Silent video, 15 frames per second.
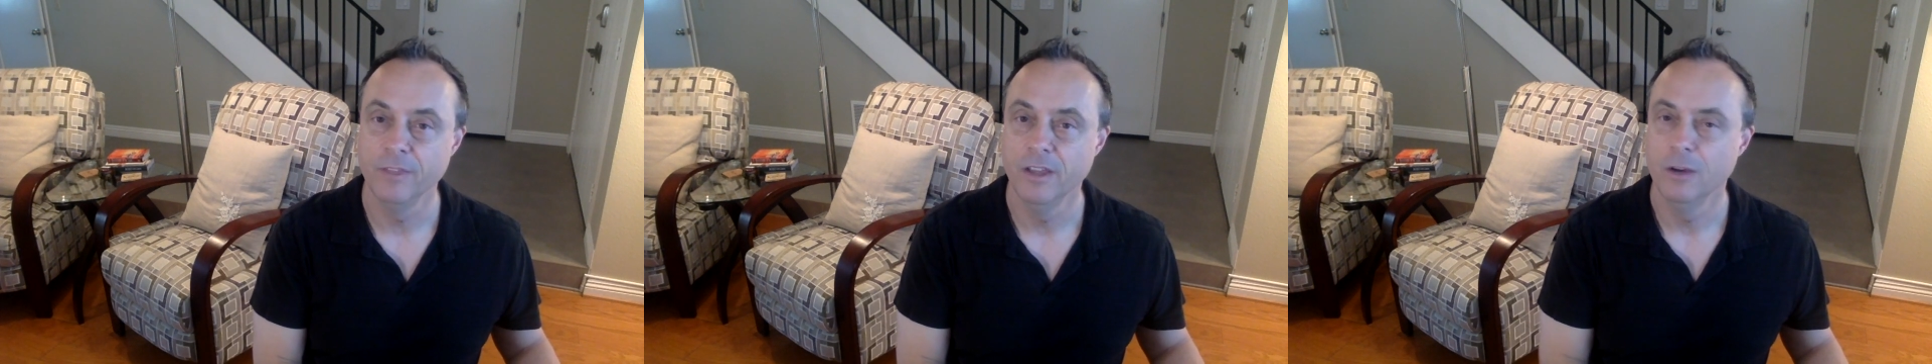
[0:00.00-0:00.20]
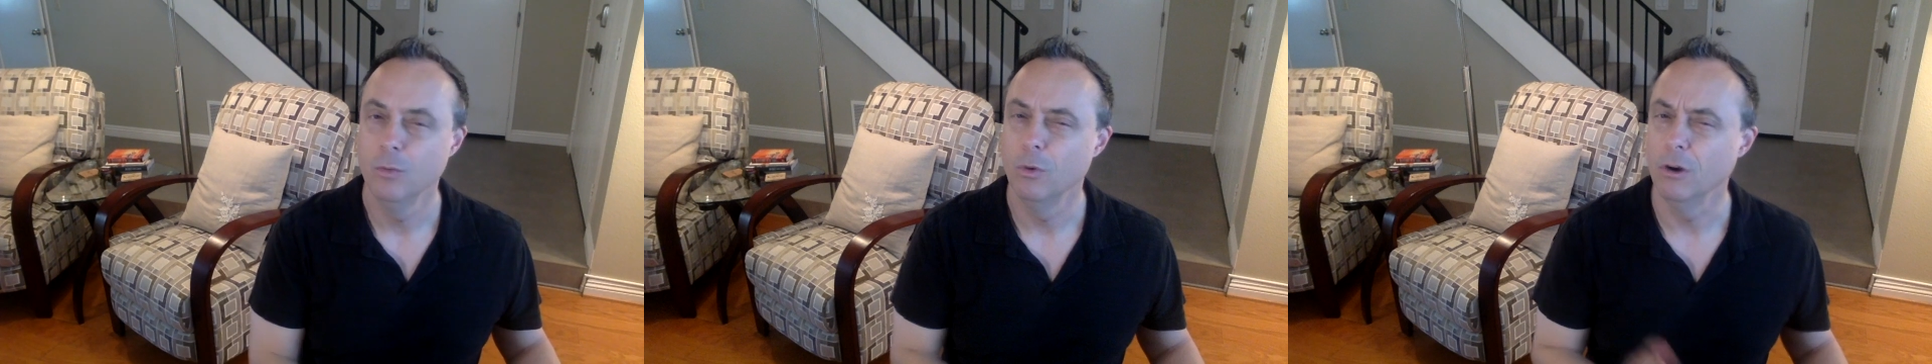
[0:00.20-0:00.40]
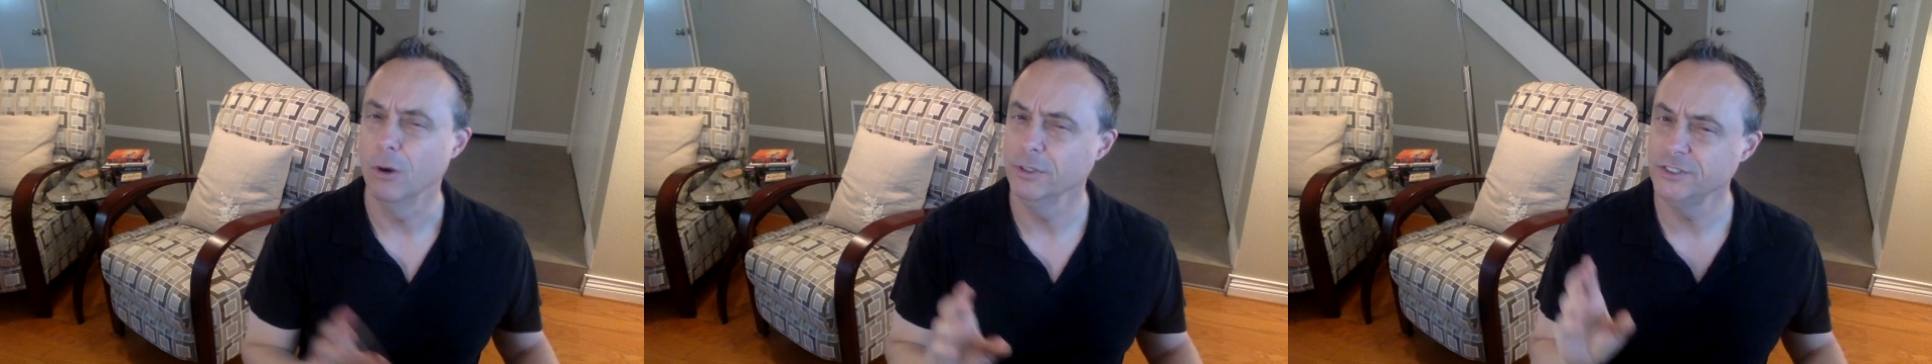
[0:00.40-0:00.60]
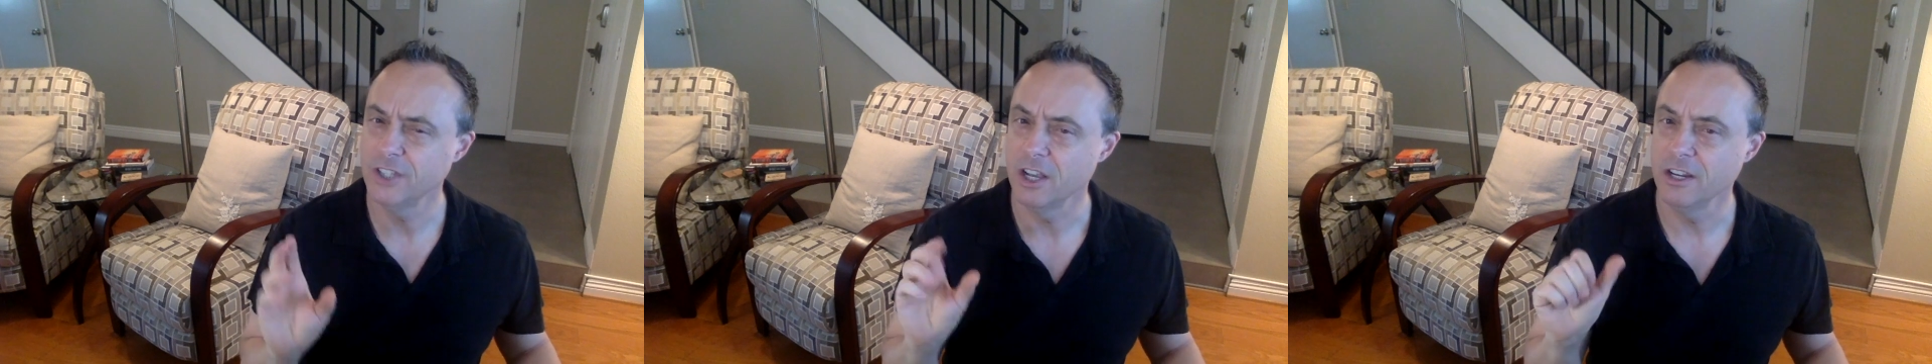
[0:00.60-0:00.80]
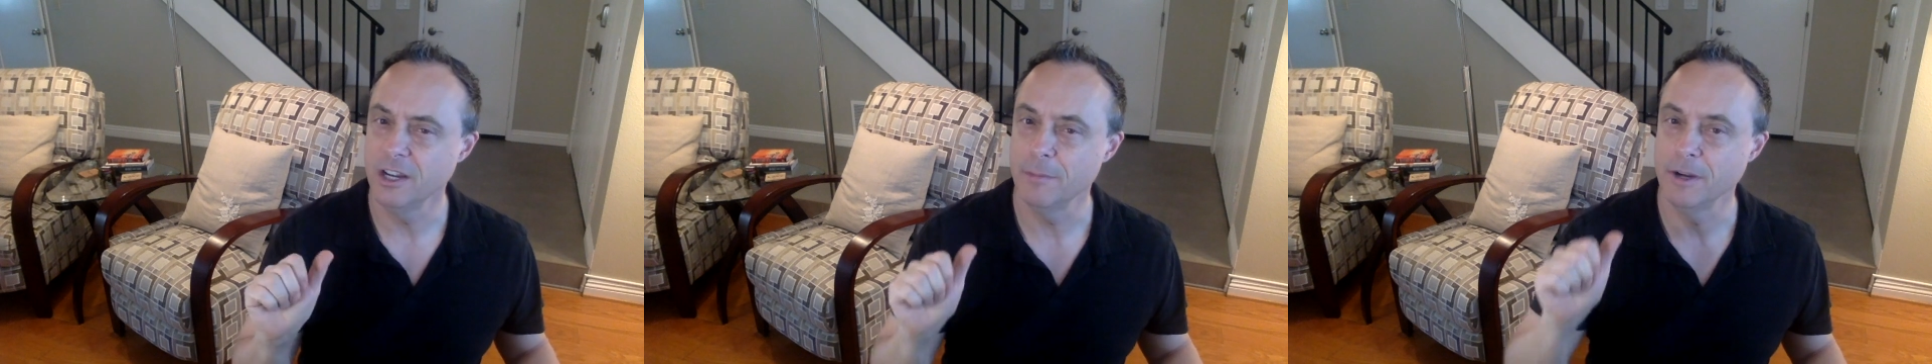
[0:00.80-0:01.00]
we're always
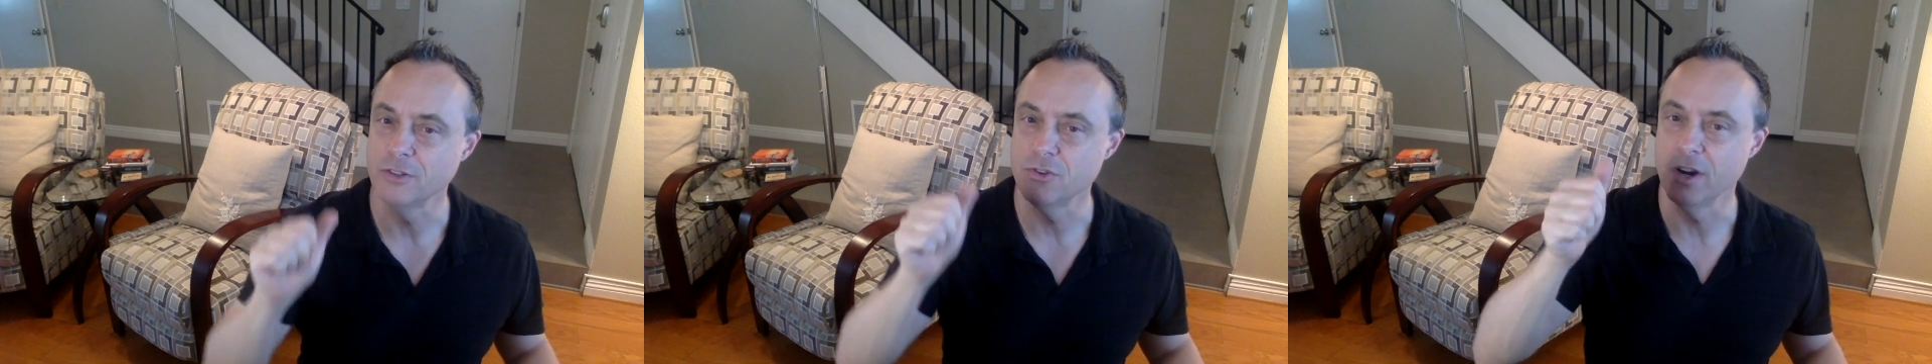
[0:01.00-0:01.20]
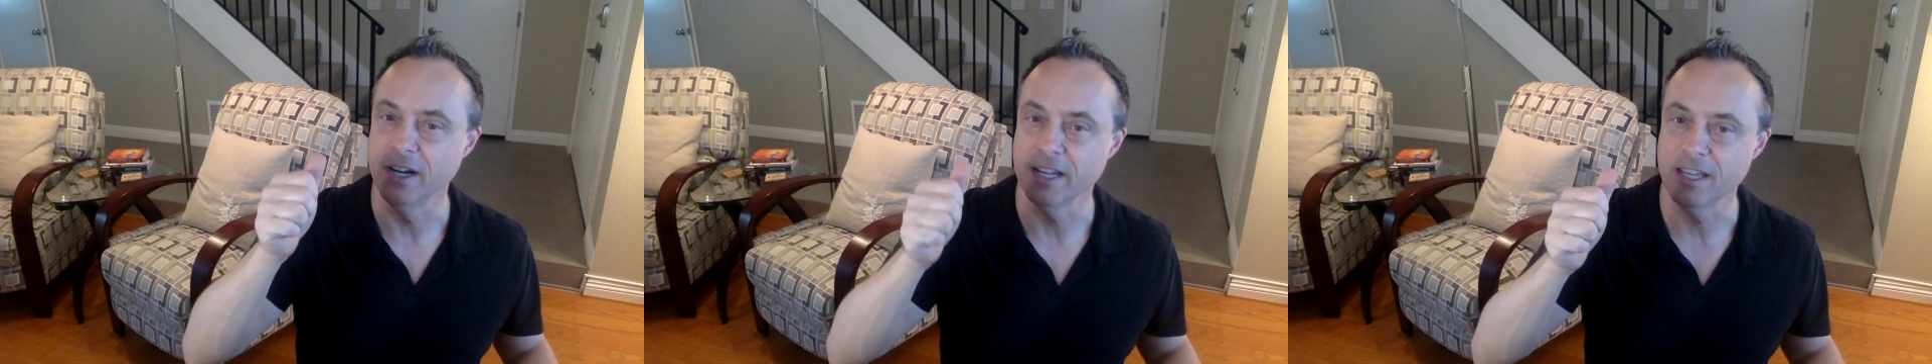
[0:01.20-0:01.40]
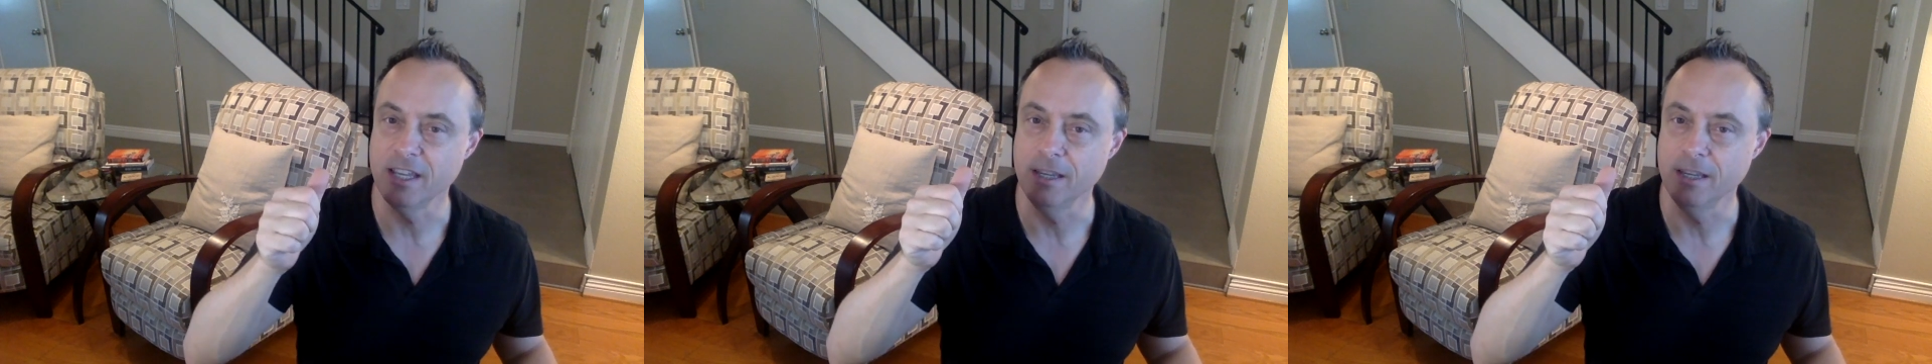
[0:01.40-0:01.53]
talking about trying to